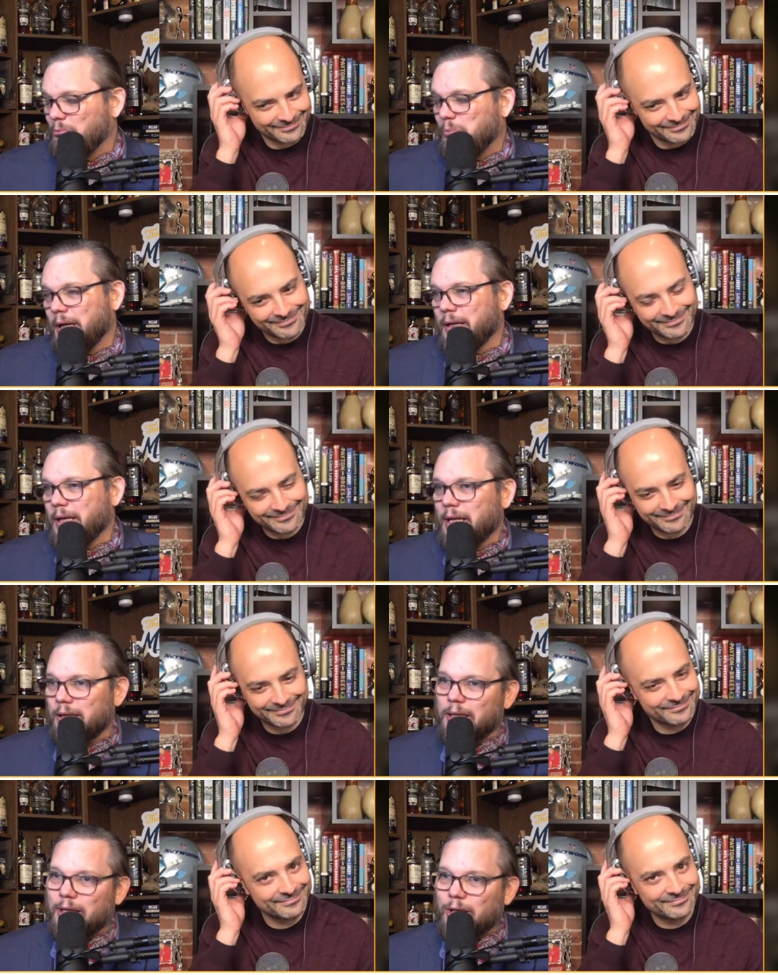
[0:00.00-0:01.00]
Speaker 1: But it
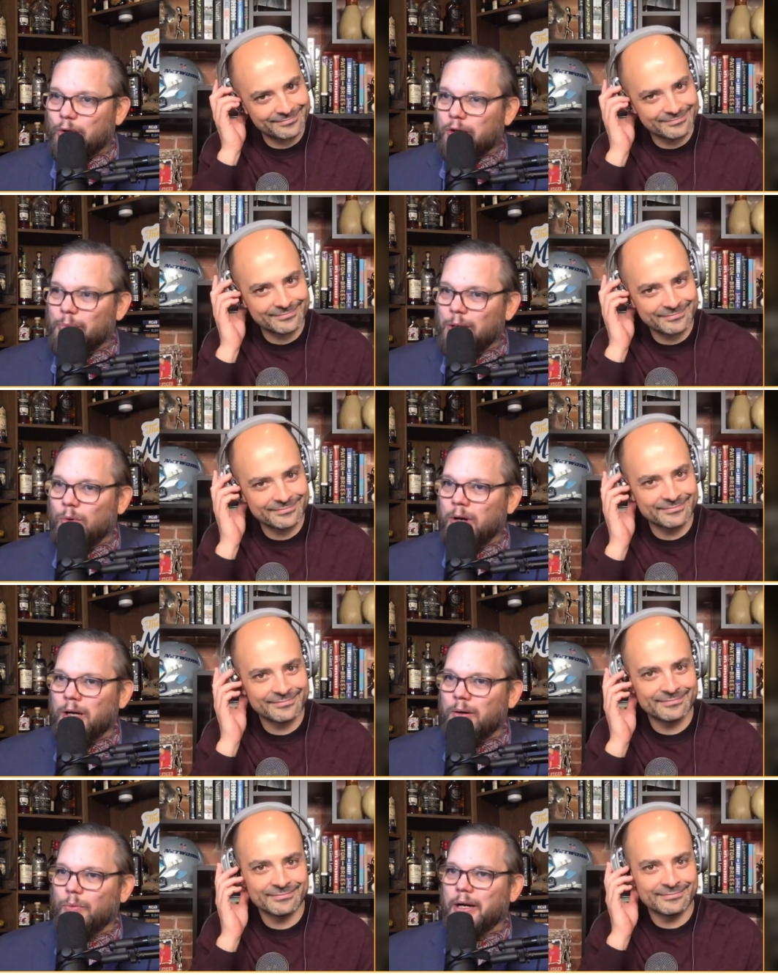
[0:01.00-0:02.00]
it could be
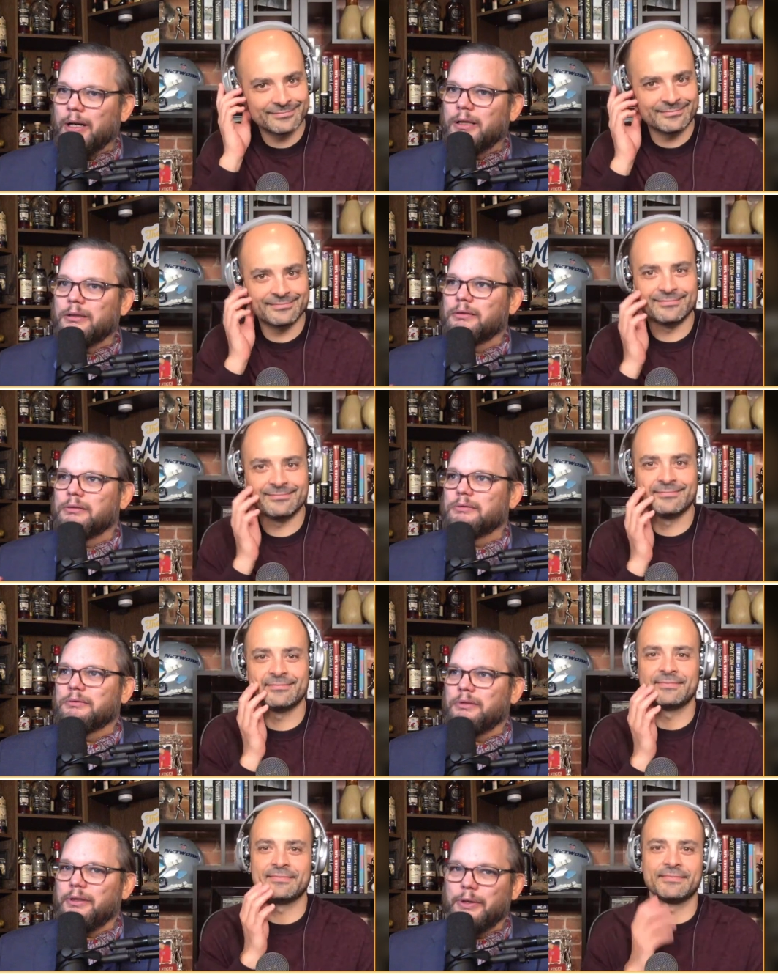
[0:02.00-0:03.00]
one where
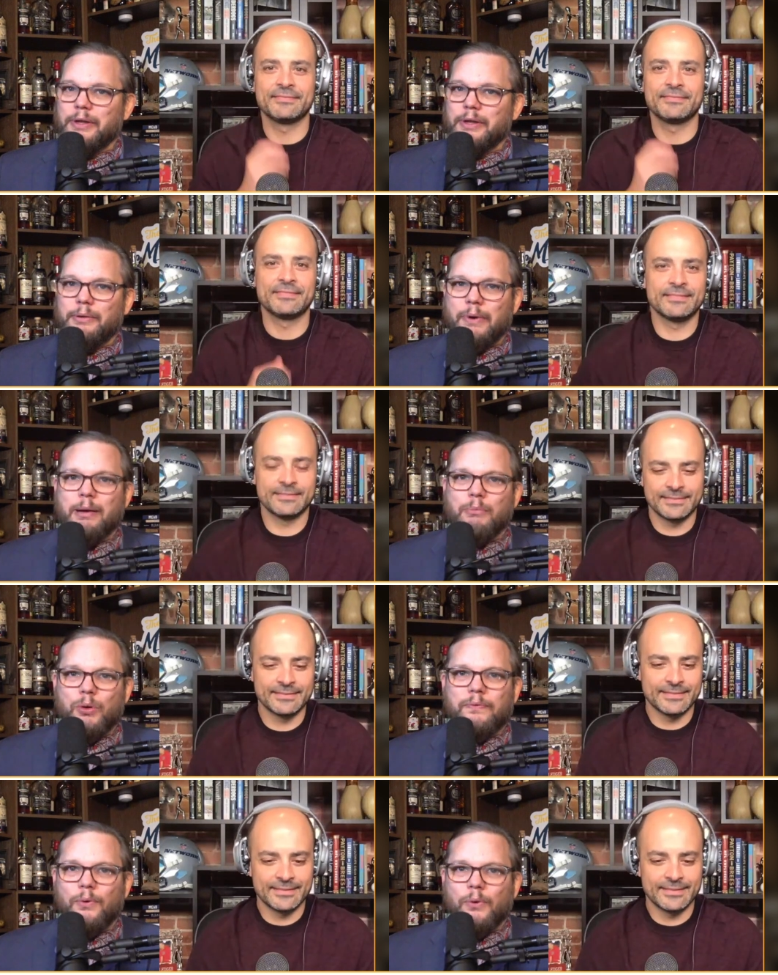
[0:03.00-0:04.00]
you're in the right
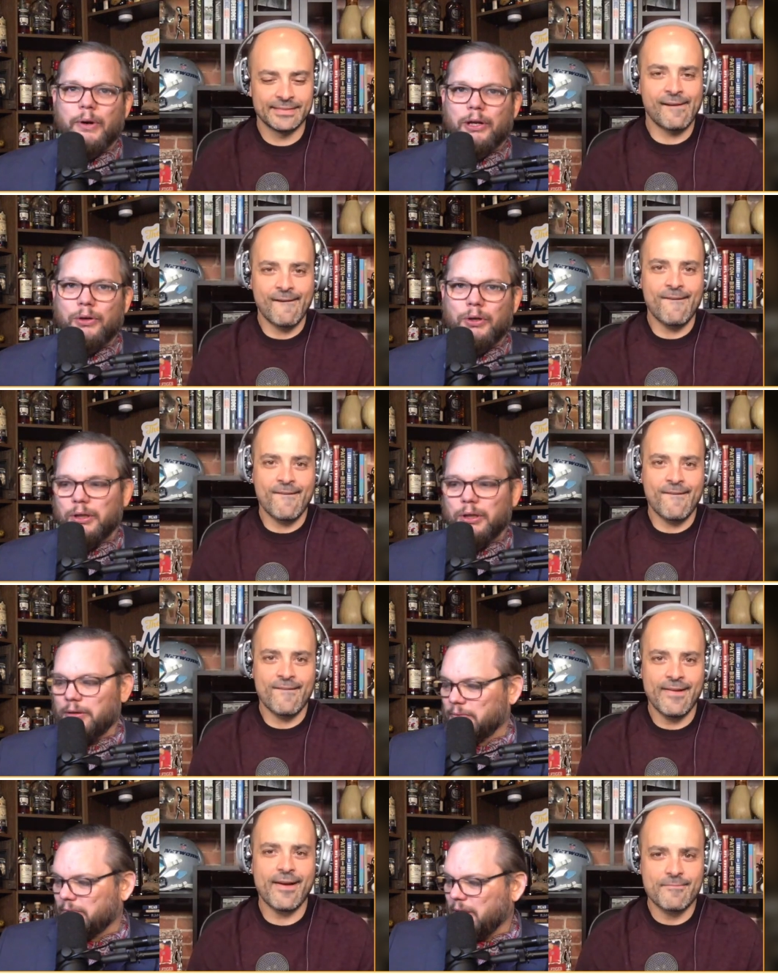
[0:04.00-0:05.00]
mood for it. It could.
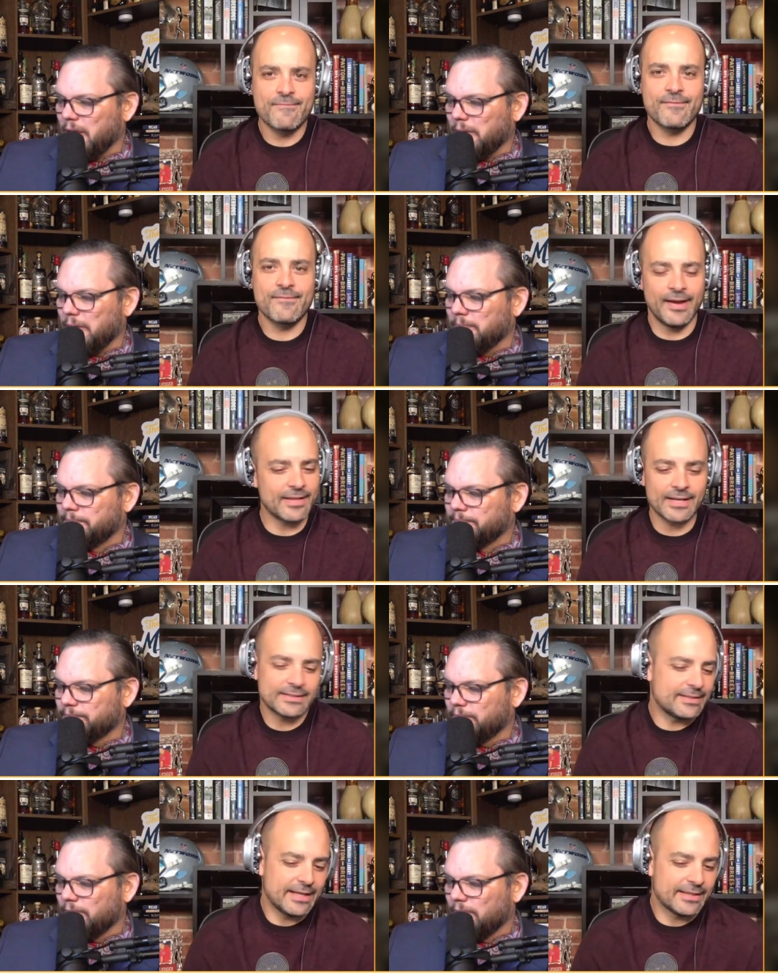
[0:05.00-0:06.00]
Yeah. You know?
Speaker 2: It
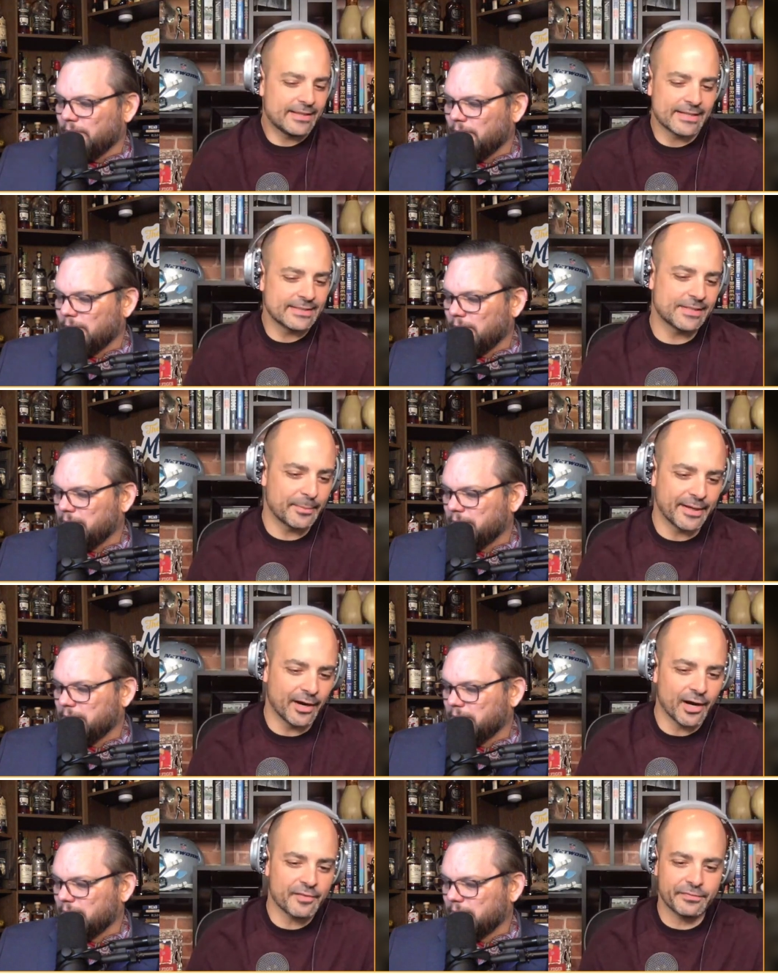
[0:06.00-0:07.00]
doesn't it doesn't turn
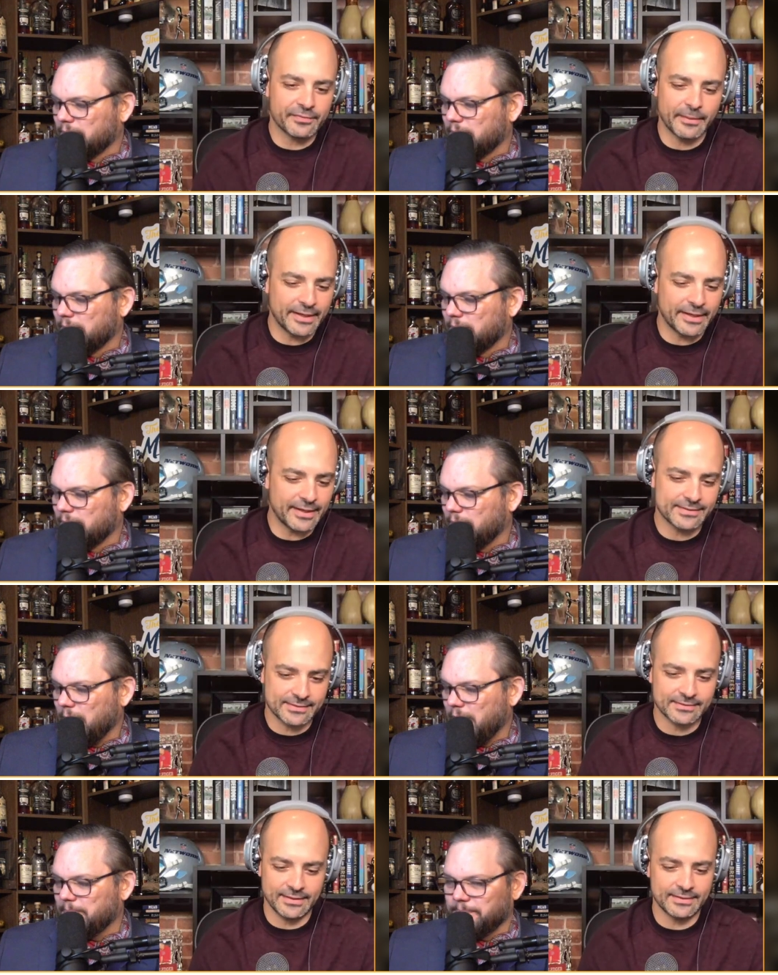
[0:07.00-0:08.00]
me off. I mean,
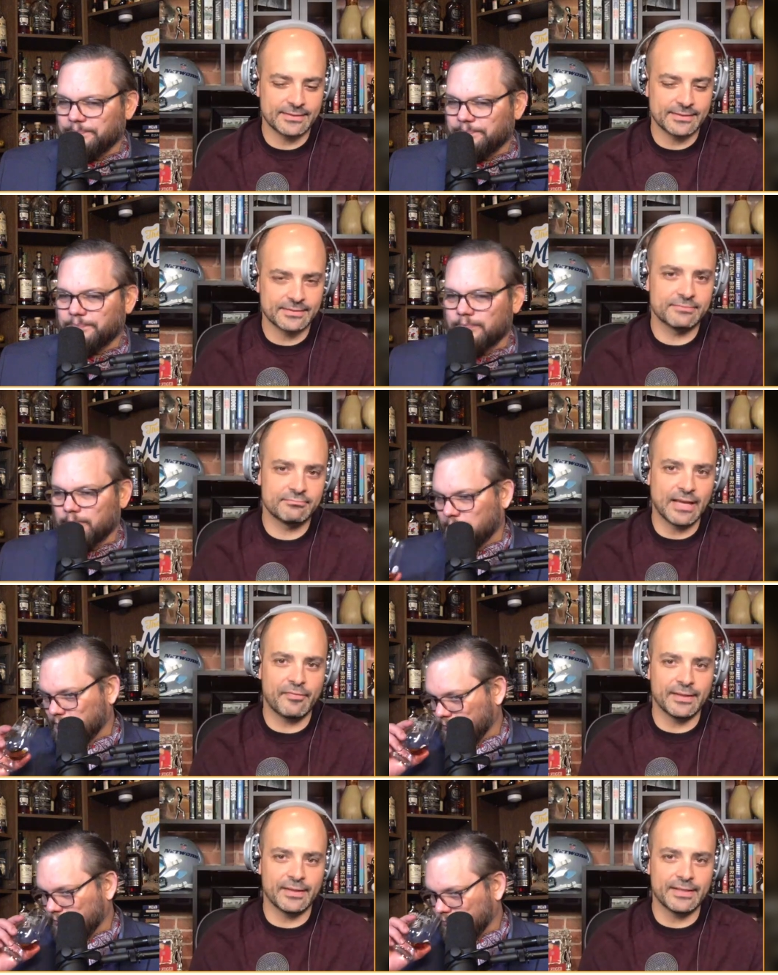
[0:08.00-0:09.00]
it's it's
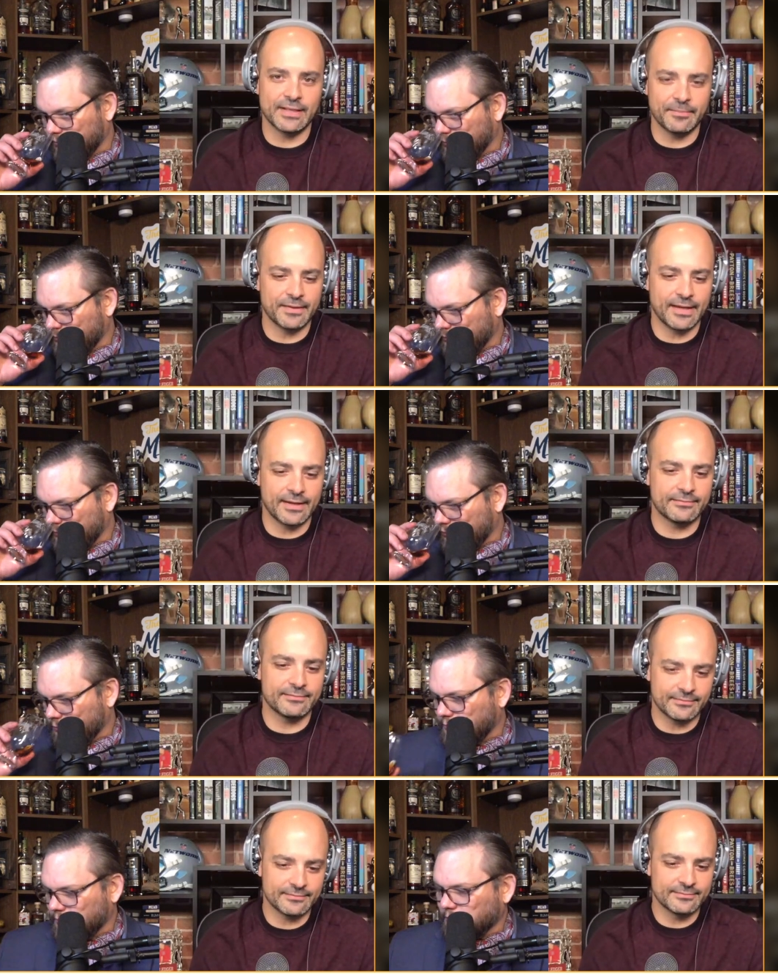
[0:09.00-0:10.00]
definitely something
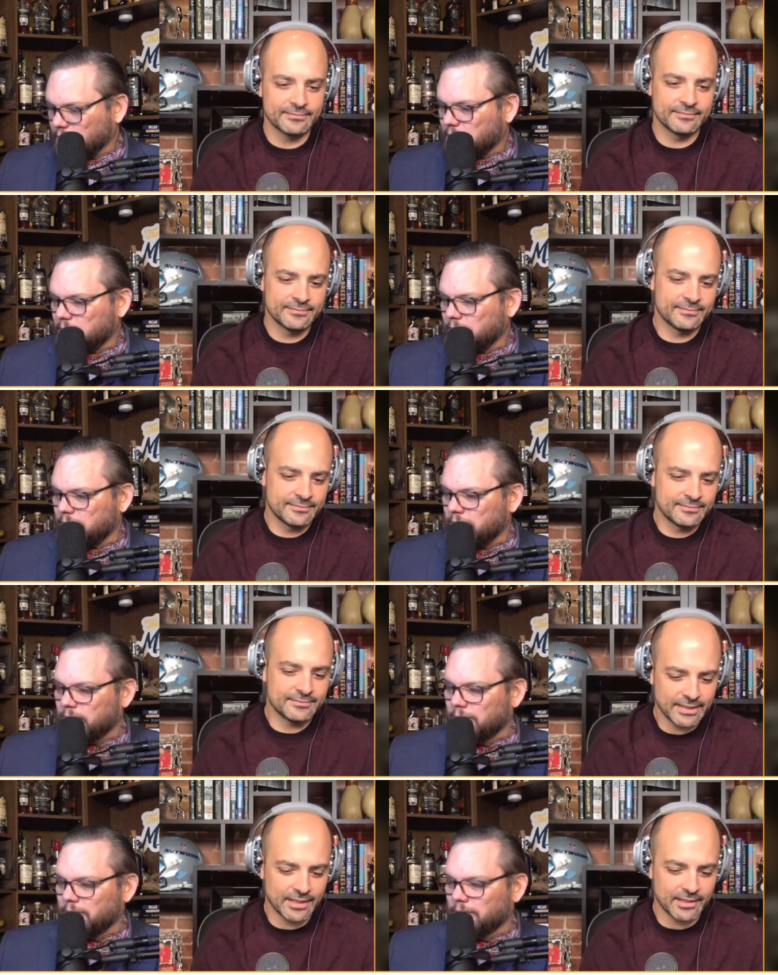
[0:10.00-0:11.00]
that
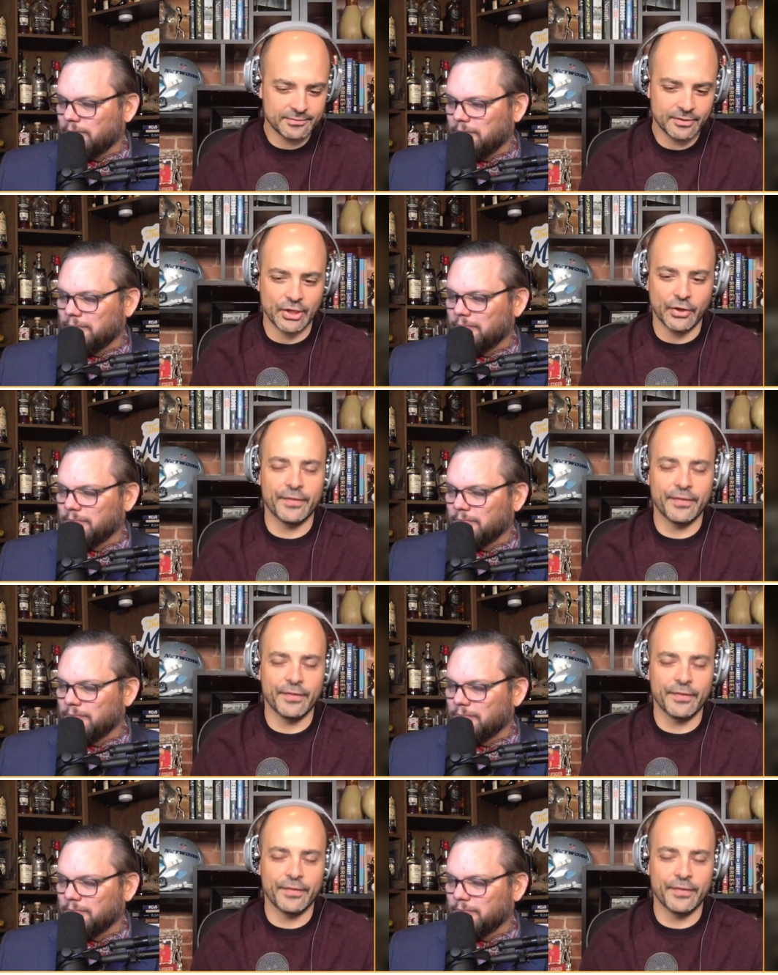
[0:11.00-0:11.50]
you know on